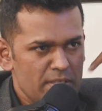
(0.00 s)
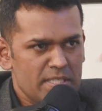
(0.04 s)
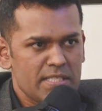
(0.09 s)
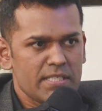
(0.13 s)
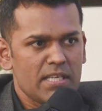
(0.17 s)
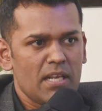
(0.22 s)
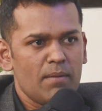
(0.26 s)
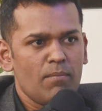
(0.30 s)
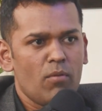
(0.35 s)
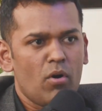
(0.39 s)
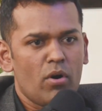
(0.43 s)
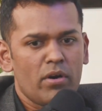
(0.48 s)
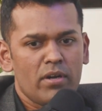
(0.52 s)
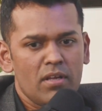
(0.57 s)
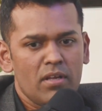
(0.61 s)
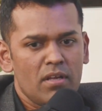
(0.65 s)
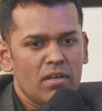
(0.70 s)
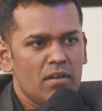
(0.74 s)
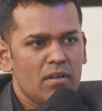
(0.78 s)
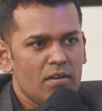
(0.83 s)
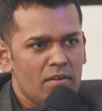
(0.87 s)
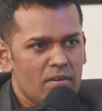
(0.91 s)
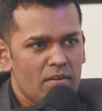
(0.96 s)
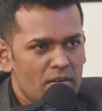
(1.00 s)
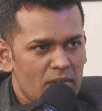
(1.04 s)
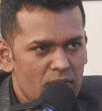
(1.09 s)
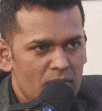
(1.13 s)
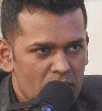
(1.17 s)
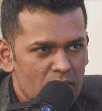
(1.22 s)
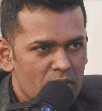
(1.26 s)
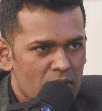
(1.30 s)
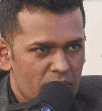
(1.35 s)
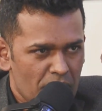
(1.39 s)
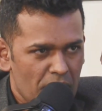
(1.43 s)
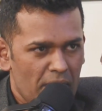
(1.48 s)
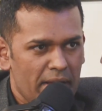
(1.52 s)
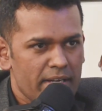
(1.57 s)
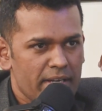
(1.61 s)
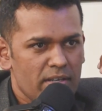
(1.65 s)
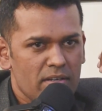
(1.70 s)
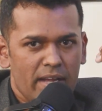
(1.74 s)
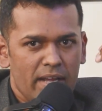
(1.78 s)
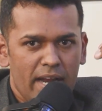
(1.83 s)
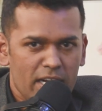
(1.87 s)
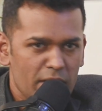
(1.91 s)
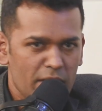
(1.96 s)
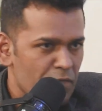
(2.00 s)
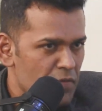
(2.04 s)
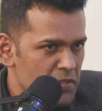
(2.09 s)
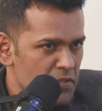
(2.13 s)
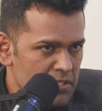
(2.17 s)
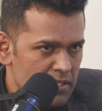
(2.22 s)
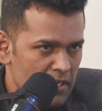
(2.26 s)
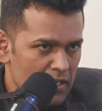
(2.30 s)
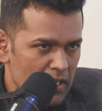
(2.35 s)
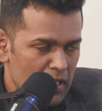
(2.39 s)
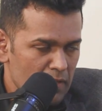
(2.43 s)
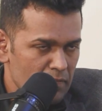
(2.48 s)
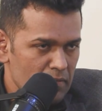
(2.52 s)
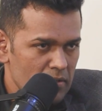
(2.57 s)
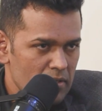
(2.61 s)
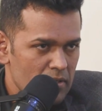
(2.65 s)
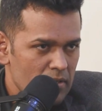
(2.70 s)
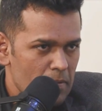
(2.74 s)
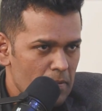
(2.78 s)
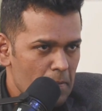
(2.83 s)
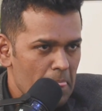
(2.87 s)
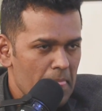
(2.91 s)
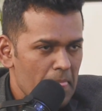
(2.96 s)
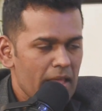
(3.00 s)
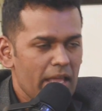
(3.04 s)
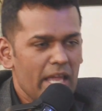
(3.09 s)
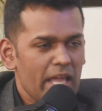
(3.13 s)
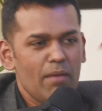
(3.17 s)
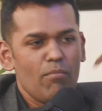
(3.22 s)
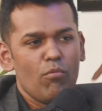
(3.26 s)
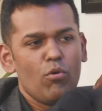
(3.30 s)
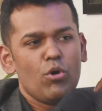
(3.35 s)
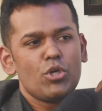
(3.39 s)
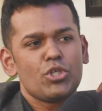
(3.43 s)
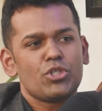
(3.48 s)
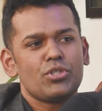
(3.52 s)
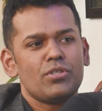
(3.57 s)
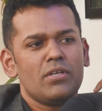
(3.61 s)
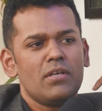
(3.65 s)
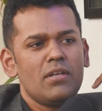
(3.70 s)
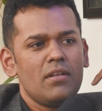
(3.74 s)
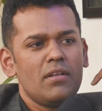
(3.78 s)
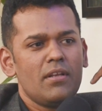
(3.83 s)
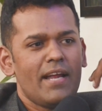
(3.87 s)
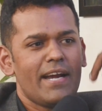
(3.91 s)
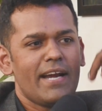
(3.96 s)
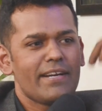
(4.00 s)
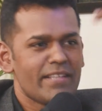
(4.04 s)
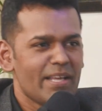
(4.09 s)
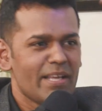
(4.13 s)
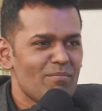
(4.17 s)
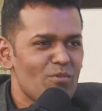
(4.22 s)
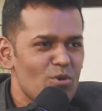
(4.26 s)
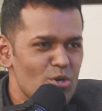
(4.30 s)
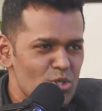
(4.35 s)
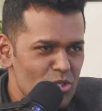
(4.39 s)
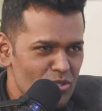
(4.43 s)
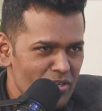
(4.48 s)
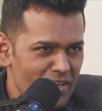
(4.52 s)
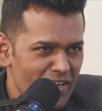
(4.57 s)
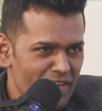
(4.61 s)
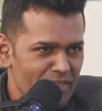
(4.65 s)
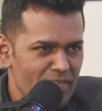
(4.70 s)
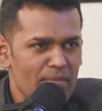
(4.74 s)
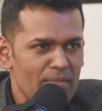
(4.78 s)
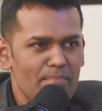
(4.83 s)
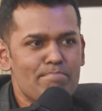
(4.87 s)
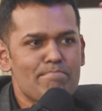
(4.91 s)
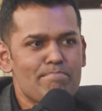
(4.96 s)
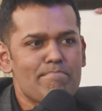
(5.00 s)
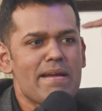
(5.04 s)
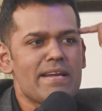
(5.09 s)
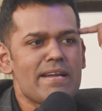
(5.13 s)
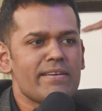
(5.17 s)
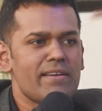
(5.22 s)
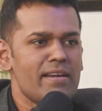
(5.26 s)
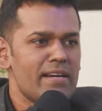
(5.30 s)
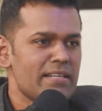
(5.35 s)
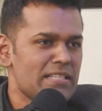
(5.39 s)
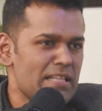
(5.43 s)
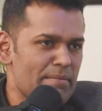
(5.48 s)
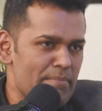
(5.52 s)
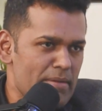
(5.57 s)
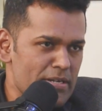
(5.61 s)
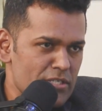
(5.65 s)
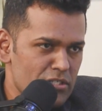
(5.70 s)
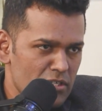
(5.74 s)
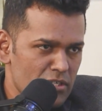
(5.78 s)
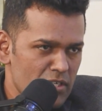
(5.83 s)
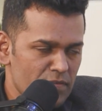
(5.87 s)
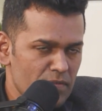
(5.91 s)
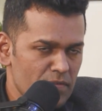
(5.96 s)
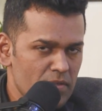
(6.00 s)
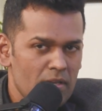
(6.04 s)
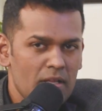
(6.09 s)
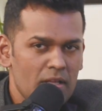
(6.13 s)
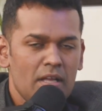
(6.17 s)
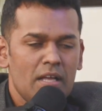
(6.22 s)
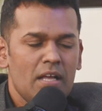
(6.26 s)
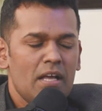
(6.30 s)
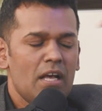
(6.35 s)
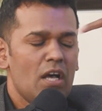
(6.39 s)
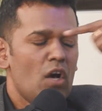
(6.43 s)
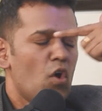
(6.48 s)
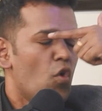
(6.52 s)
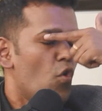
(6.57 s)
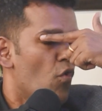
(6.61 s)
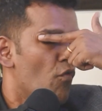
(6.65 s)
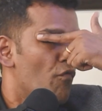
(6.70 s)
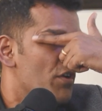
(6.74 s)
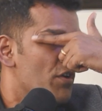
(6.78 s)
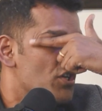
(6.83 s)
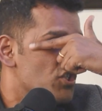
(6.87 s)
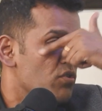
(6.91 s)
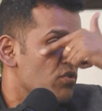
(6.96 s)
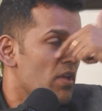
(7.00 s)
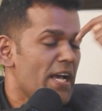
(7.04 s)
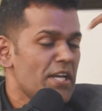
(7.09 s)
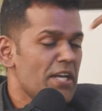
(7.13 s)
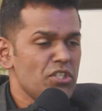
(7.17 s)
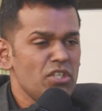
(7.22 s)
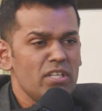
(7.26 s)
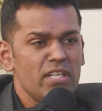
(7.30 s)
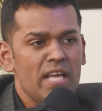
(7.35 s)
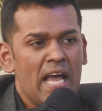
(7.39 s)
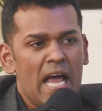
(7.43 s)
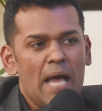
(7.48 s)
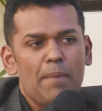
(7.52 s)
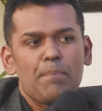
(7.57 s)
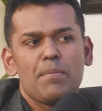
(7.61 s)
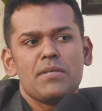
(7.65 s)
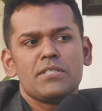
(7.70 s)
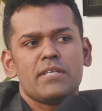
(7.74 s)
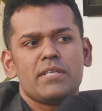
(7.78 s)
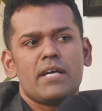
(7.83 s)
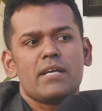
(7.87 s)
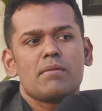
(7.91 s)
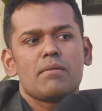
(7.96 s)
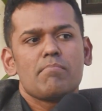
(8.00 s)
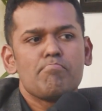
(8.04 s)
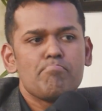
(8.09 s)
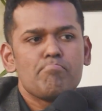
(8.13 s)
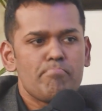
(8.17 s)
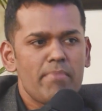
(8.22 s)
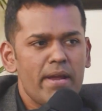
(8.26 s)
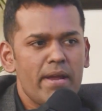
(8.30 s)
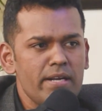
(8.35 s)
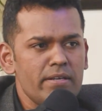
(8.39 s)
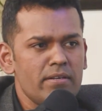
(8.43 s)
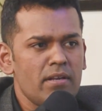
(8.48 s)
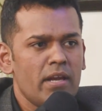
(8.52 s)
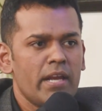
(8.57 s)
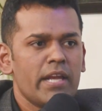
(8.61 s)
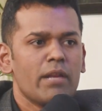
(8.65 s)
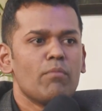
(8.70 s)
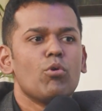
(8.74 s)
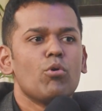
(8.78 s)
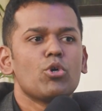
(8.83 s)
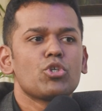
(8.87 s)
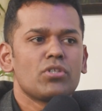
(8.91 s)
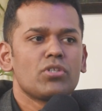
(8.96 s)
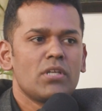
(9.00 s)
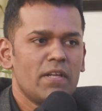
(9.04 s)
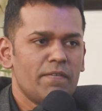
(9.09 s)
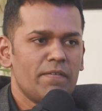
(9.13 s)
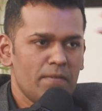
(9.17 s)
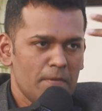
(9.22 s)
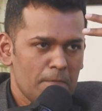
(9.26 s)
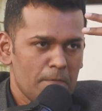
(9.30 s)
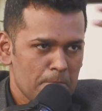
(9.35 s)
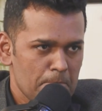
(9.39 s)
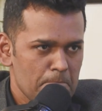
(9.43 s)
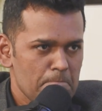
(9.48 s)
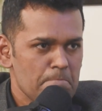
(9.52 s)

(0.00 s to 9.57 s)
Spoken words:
Physical body, right, at a physical level. Emotional at the emotional level. Mental at the mental level. Visualization happens at mental and emotional level,